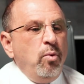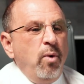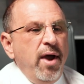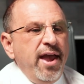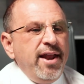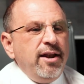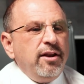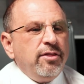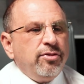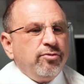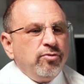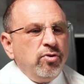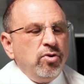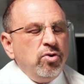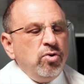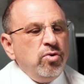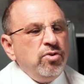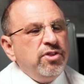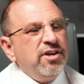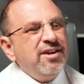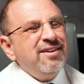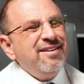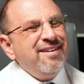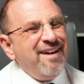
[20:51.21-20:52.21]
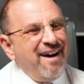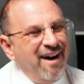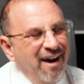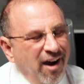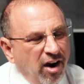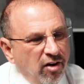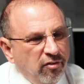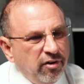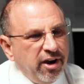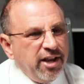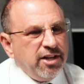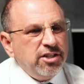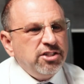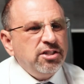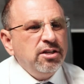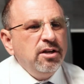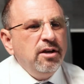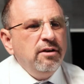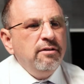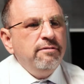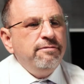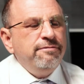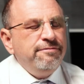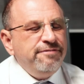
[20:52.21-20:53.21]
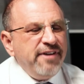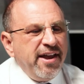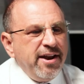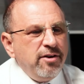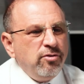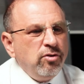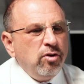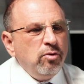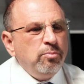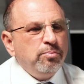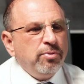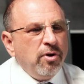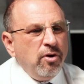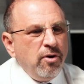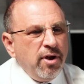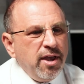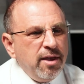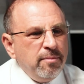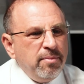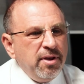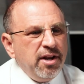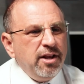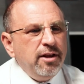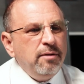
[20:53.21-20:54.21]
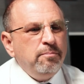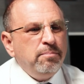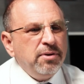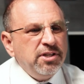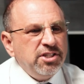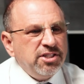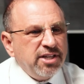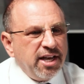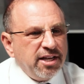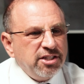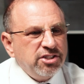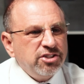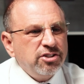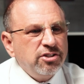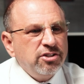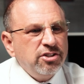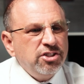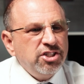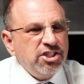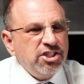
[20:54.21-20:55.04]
went through the current federal prohibited possessor